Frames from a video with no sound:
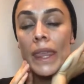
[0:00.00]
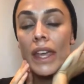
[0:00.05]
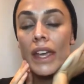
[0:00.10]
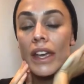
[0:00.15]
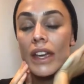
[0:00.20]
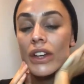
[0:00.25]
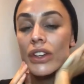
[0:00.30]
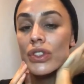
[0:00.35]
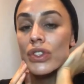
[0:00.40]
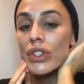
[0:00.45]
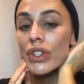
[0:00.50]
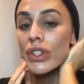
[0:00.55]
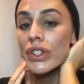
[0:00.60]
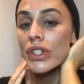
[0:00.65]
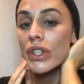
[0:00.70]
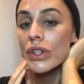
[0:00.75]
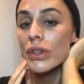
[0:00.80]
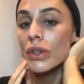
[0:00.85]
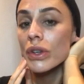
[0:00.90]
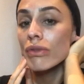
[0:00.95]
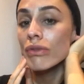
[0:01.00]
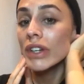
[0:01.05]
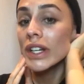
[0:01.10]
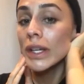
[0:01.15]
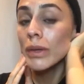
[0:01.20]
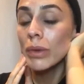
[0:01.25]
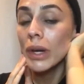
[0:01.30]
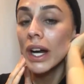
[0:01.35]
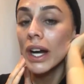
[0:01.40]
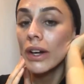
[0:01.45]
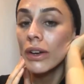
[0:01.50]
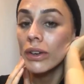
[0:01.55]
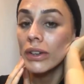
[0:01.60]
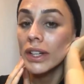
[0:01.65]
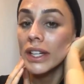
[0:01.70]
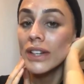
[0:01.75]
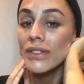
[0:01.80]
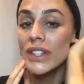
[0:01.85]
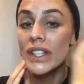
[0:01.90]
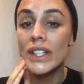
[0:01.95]
just so you can really work on
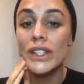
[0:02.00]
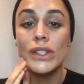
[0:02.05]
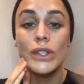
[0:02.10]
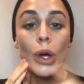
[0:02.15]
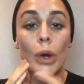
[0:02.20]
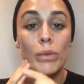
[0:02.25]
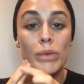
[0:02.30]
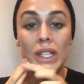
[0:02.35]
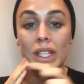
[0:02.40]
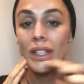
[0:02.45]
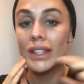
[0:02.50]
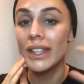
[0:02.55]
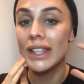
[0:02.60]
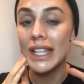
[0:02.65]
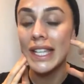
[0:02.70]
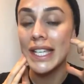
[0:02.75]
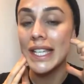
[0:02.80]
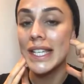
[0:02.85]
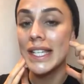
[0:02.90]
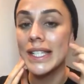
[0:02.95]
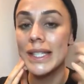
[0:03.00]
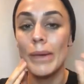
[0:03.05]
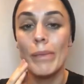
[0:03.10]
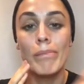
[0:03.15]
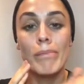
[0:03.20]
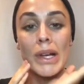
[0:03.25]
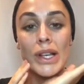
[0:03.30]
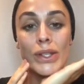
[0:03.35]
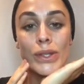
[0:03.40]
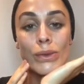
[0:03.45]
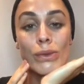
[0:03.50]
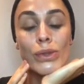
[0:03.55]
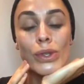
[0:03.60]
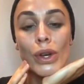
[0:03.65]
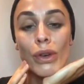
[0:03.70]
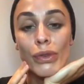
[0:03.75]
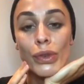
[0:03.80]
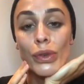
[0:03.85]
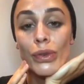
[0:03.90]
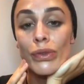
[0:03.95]
lifting and sculpting these muscles of your
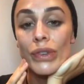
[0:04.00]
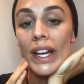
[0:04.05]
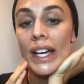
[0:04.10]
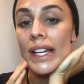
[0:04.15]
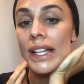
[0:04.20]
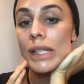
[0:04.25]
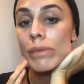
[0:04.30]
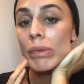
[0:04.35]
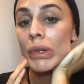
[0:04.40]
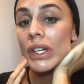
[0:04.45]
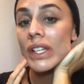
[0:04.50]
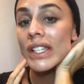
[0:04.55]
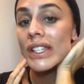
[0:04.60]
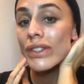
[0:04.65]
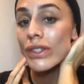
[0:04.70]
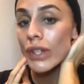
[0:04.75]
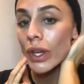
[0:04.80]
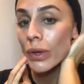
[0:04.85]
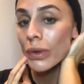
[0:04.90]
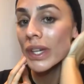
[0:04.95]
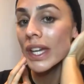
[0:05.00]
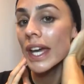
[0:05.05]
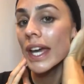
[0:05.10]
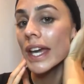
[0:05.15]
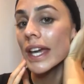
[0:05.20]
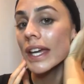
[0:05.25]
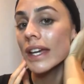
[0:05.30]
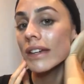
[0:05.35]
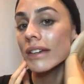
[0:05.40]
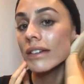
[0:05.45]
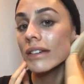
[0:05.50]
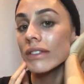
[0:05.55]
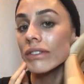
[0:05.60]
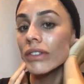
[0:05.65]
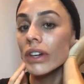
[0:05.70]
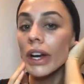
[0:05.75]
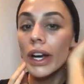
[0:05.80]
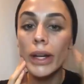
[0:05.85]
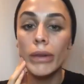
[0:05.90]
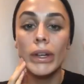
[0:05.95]
face, because it's so key,
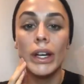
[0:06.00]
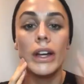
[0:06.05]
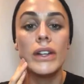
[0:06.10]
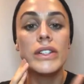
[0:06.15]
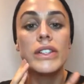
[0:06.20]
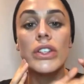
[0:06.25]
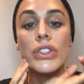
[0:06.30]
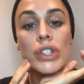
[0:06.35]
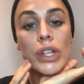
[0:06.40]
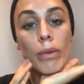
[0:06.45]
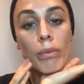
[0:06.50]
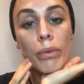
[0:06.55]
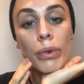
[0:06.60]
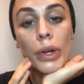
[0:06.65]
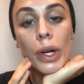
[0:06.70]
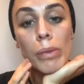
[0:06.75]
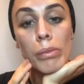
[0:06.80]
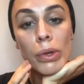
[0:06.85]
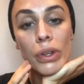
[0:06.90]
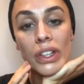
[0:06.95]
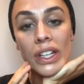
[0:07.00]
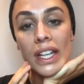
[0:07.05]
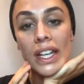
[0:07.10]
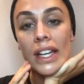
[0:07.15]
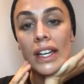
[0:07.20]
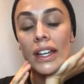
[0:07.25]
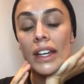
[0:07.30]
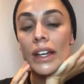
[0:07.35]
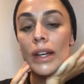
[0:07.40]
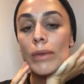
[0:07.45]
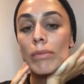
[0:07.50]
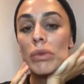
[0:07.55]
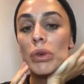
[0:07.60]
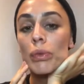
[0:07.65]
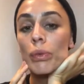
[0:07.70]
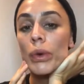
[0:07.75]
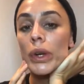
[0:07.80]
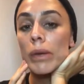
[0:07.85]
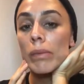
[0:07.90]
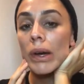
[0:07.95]
right? We go to the gym for our body, but what
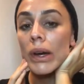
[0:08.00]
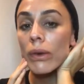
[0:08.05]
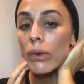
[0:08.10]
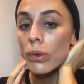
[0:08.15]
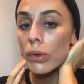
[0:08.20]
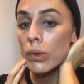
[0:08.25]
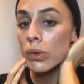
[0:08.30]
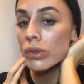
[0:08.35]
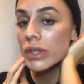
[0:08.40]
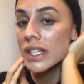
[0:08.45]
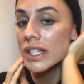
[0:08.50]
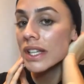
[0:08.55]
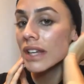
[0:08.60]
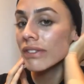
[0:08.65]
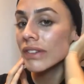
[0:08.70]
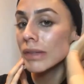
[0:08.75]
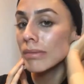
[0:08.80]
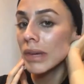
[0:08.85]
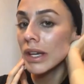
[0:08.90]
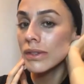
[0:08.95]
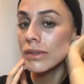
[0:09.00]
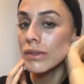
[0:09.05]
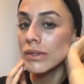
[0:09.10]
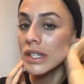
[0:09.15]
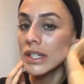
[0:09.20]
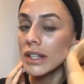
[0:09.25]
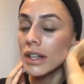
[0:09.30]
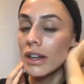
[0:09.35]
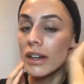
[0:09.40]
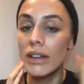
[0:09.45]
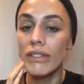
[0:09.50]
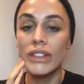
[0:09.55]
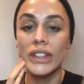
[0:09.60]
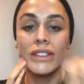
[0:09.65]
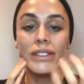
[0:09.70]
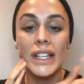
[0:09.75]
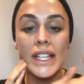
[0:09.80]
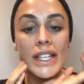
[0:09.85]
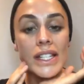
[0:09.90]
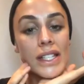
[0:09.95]
about all these lovely muscles in our lovely
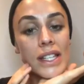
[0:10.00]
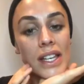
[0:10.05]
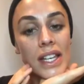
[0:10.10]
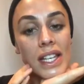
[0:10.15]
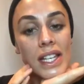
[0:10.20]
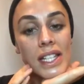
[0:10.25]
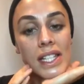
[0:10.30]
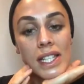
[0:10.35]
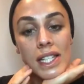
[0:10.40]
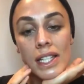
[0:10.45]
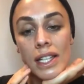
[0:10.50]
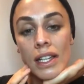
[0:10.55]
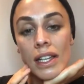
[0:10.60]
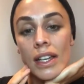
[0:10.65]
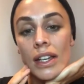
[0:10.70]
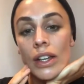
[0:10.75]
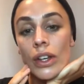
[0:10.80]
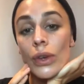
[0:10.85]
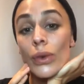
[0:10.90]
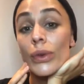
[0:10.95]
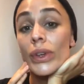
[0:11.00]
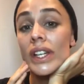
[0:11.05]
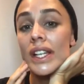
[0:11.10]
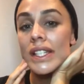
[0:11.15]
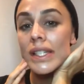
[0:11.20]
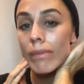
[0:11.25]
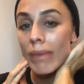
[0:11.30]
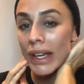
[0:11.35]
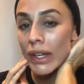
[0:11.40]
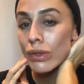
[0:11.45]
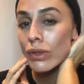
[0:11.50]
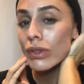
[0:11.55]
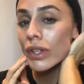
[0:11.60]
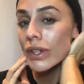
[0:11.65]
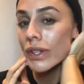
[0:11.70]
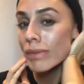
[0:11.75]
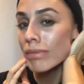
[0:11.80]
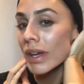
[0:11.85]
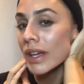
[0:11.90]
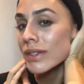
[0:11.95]
faces? We need to make sure those
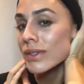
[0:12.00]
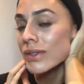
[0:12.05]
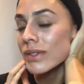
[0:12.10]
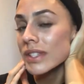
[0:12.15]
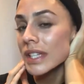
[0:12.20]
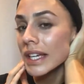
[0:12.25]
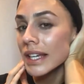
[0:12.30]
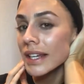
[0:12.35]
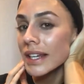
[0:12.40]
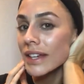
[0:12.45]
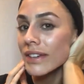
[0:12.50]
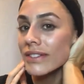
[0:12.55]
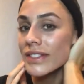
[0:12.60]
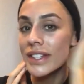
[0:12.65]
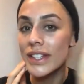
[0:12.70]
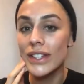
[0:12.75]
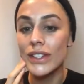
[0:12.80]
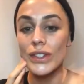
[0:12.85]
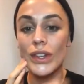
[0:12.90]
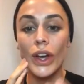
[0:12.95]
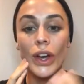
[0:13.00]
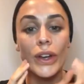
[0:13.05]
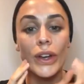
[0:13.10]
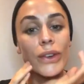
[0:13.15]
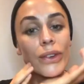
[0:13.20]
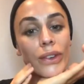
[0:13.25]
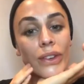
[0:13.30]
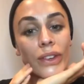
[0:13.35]
muscles stay lifted and toned.